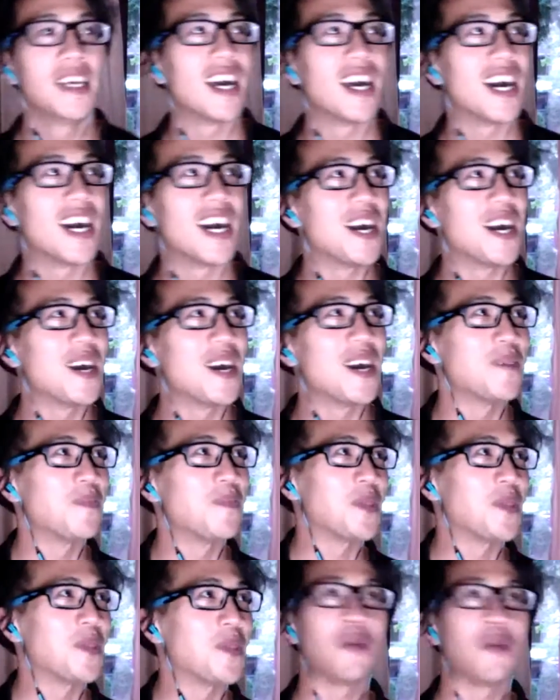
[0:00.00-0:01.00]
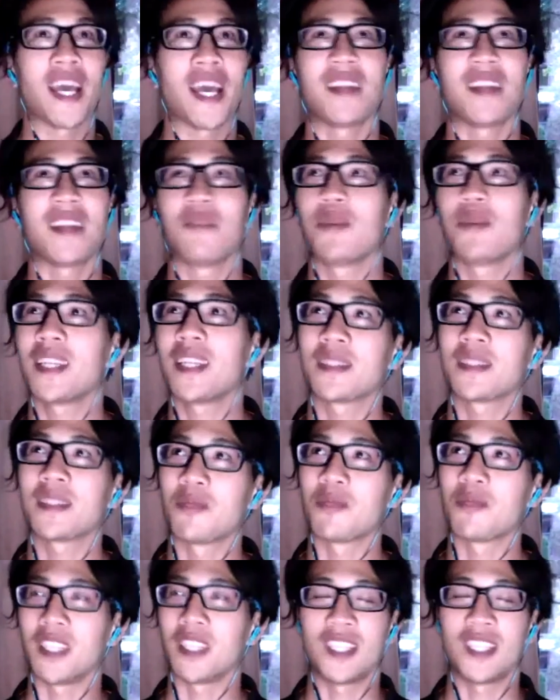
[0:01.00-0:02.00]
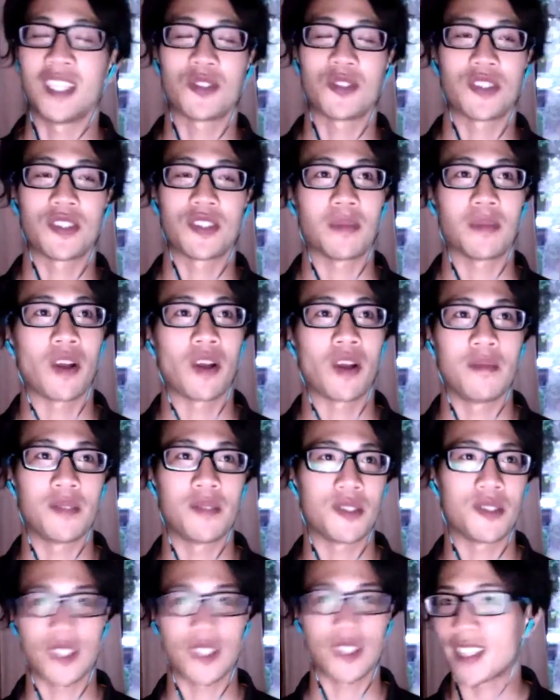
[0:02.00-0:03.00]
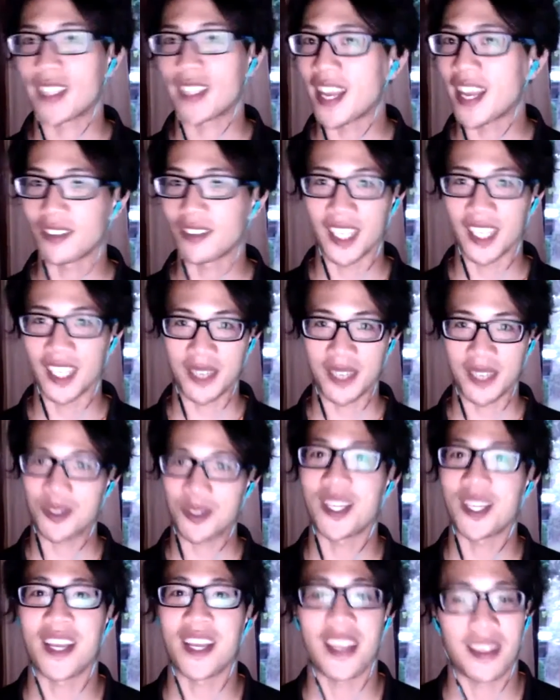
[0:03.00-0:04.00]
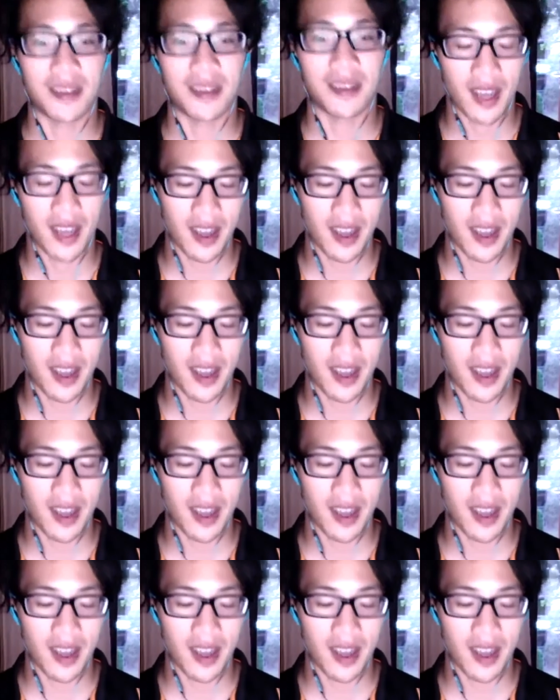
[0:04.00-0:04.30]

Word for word: You know, we had some really interesting problems. So the standard, like you were saying,